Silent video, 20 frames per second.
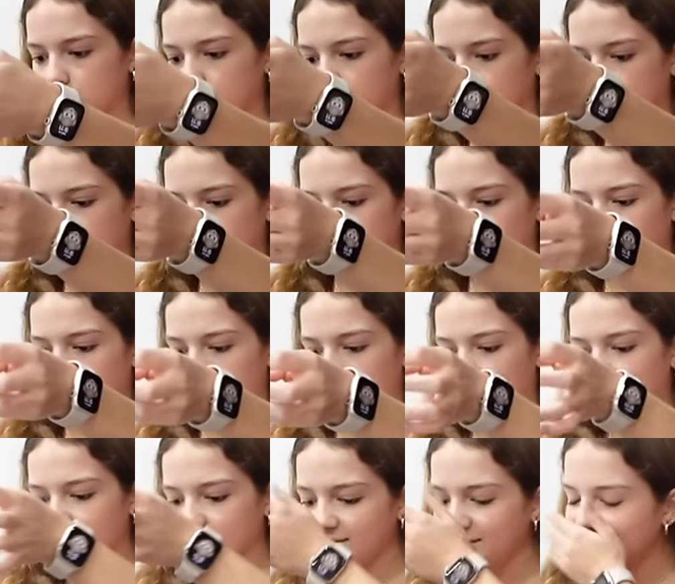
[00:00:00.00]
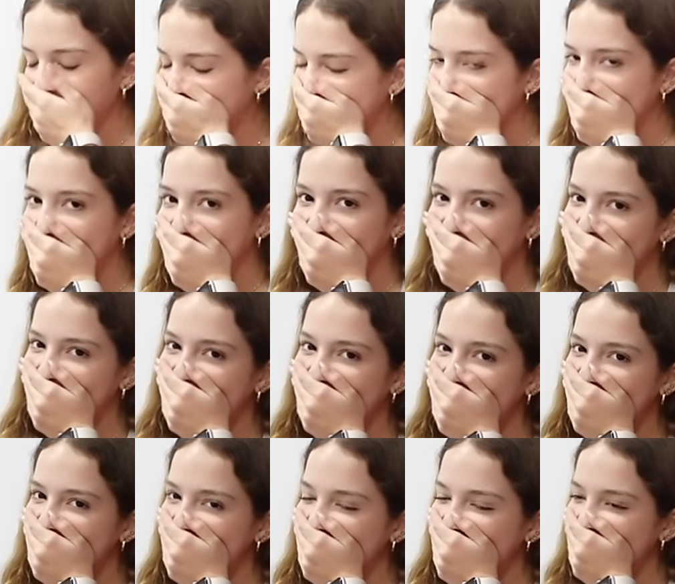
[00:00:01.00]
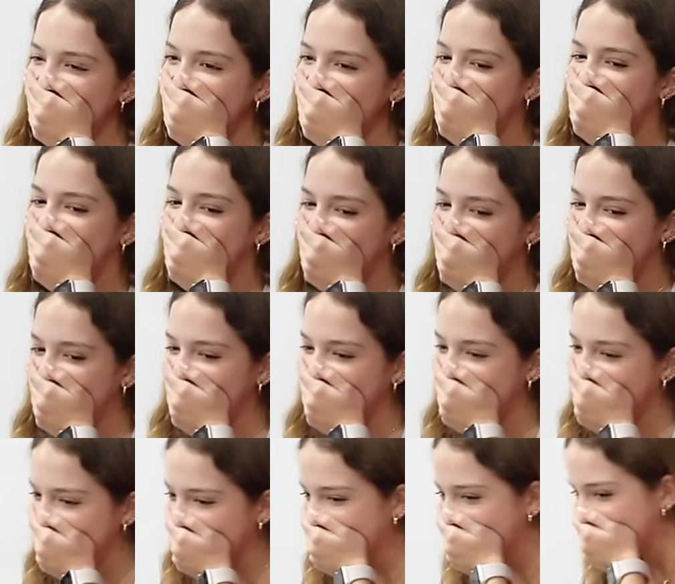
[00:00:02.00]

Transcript: (no one is talking)